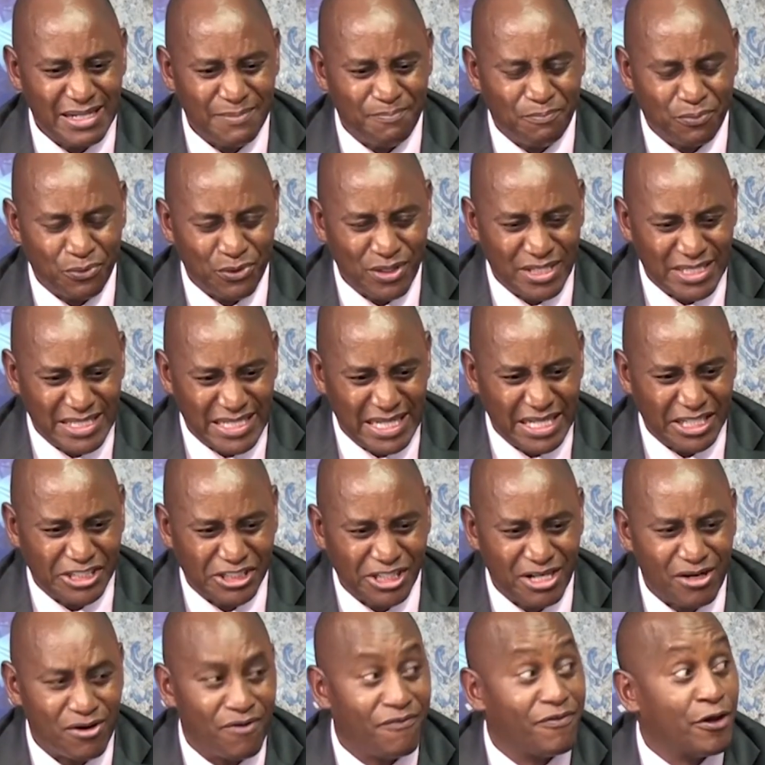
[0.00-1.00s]
the
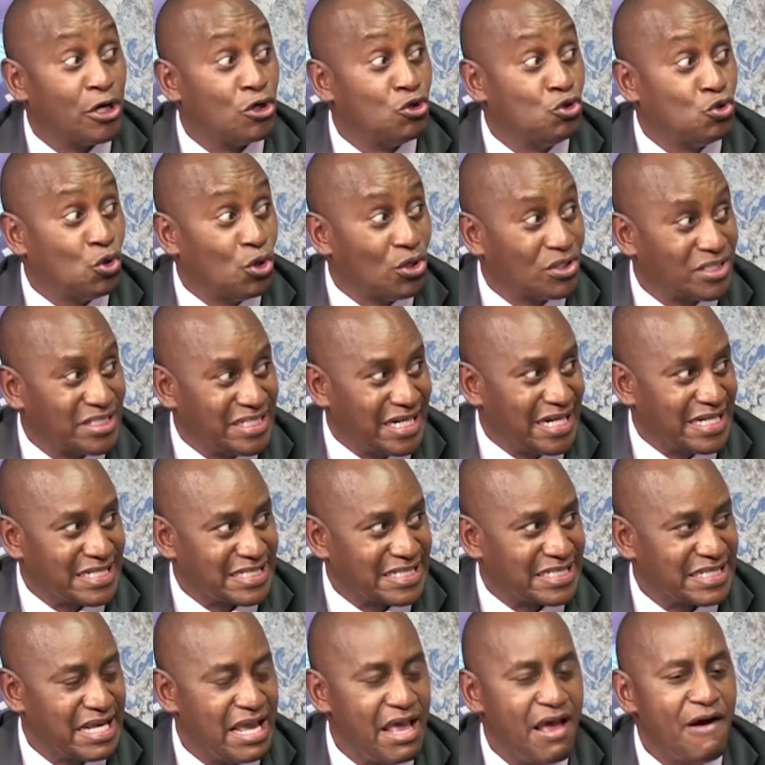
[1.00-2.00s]
protection of the doctors.
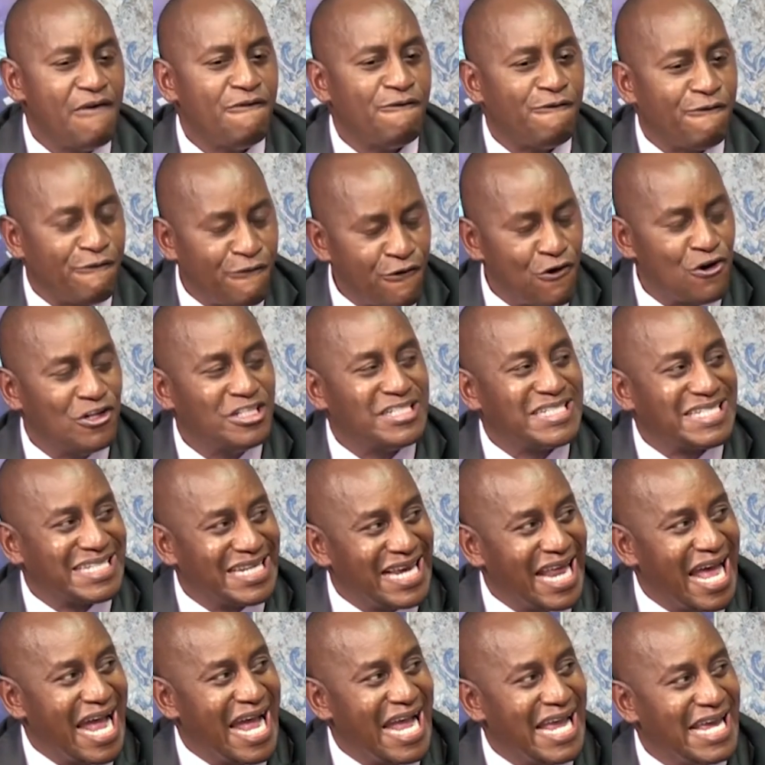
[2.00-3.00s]

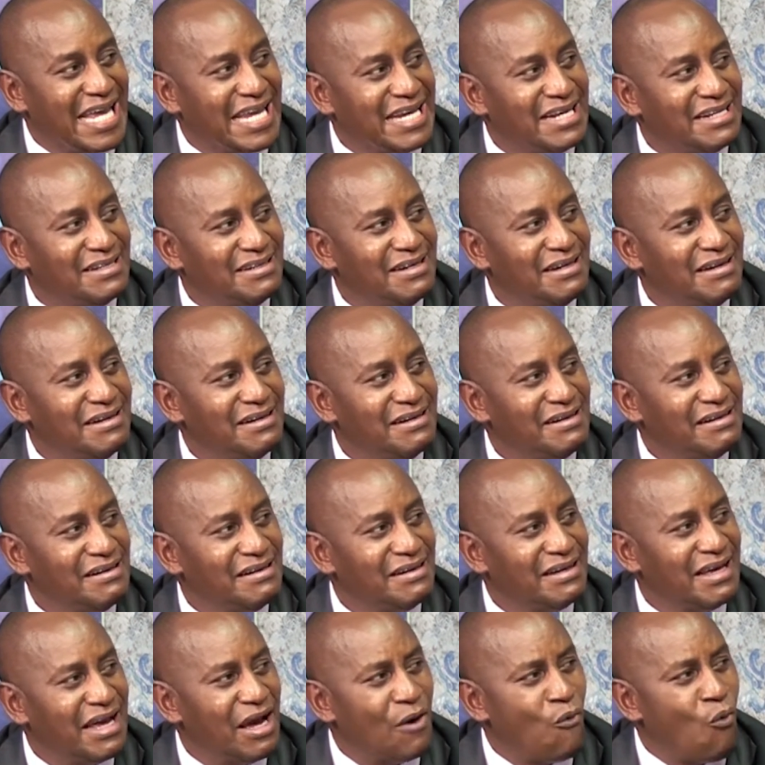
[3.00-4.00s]
Frontline
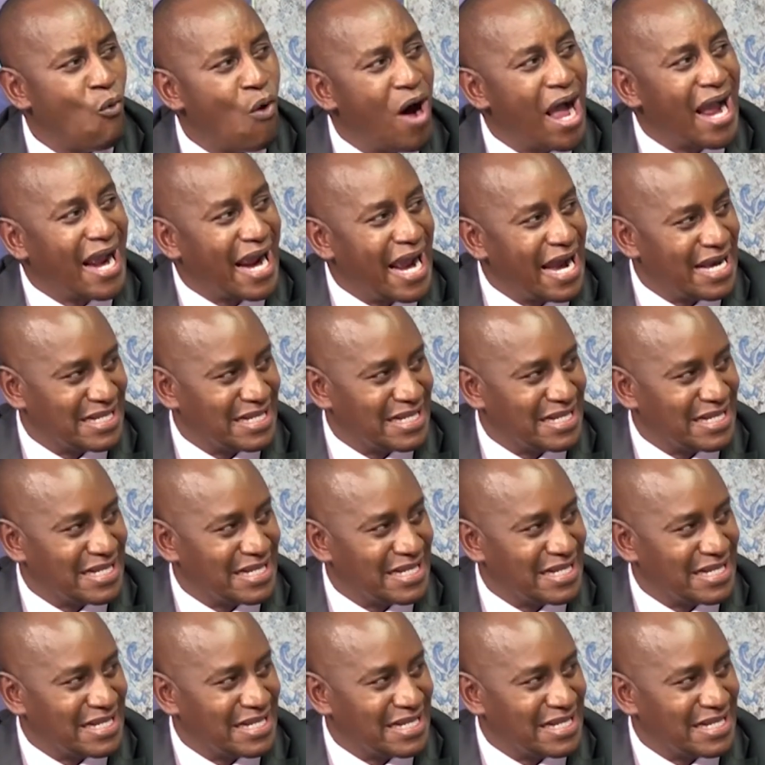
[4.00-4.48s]
workers.